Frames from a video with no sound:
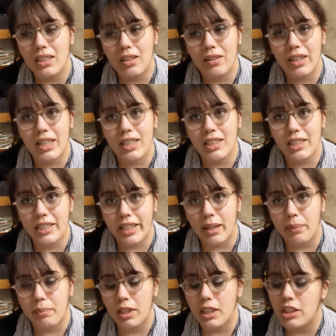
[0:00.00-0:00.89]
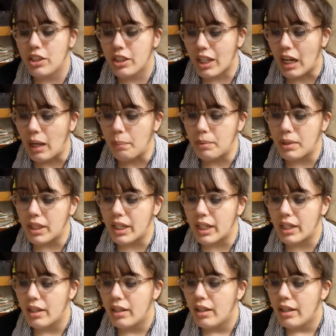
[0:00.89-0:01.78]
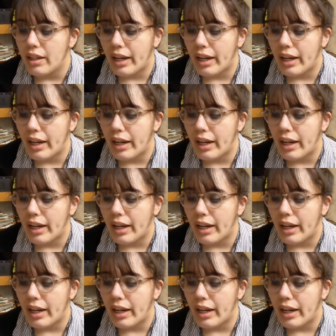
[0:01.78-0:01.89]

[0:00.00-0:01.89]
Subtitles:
go ahead and skip this chapter.